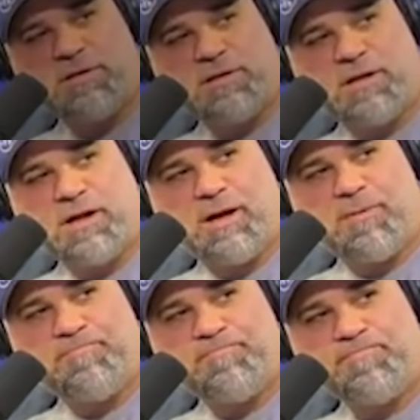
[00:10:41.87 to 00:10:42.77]
It
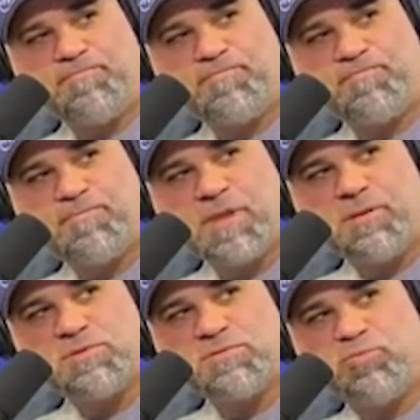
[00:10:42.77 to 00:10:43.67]

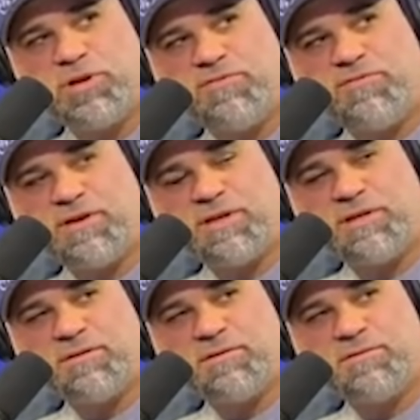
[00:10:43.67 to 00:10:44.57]
was a pretty
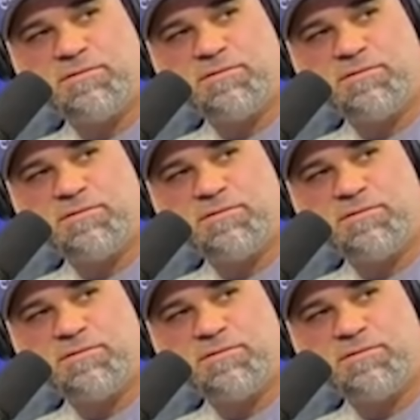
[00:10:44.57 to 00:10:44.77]
fucking